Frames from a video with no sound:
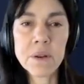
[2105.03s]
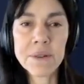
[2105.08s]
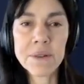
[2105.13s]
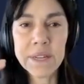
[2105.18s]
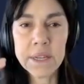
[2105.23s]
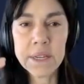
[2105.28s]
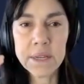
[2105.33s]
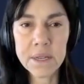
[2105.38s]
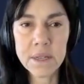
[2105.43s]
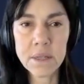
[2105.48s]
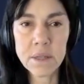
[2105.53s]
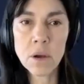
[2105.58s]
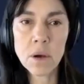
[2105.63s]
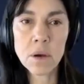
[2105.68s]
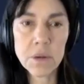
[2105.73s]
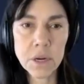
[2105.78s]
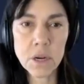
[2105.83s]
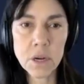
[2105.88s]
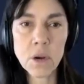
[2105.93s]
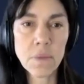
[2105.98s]
because it's
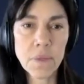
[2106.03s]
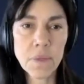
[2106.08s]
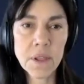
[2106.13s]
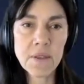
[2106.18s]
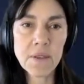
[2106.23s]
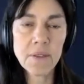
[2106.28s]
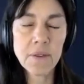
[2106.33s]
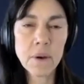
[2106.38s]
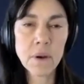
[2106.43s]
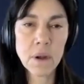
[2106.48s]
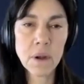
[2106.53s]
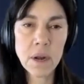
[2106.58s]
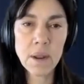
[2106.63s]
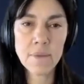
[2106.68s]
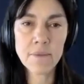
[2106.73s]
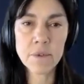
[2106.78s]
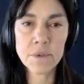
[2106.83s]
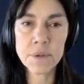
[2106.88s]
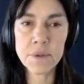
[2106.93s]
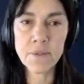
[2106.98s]
not got these high
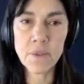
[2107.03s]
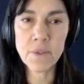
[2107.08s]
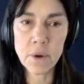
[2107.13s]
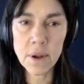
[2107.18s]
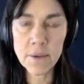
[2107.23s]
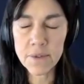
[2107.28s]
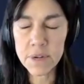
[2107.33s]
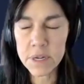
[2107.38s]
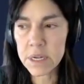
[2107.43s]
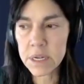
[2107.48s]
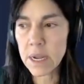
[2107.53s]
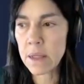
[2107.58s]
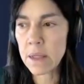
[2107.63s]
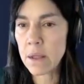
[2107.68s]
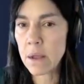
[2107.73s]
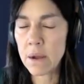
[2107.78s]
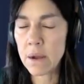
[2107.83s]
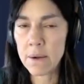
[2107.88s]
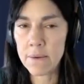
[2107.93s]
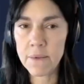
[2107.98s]
levels of
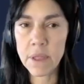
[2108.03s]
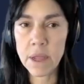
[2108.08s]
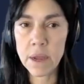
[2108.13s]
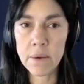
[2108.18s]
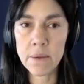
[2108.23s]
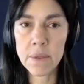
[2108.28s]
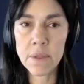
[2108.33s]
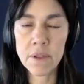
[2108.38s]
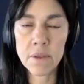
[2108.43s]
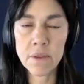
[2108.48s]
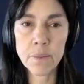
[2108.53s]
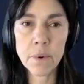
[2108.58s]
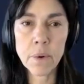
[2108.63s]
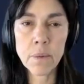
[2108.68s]
glyphosate over there in this